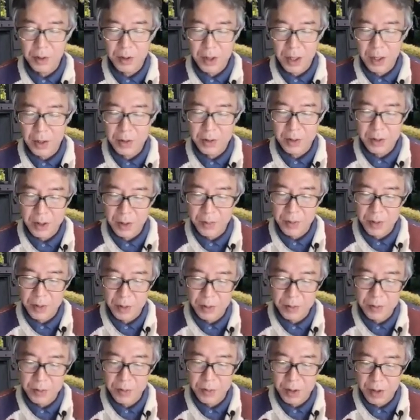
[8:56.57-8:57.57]

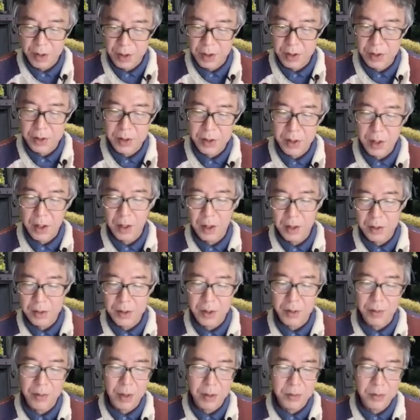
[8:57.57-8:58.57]
equilibrium with
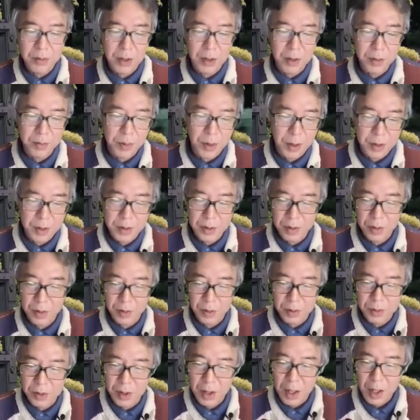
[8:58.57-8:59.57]
surrounding
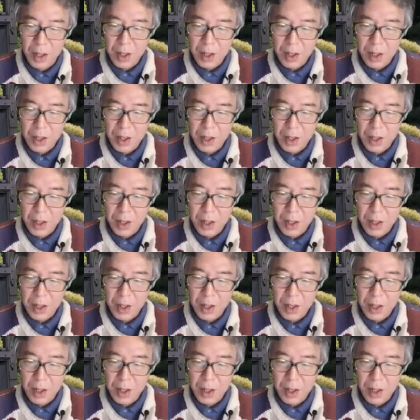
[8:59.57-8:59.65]
particles.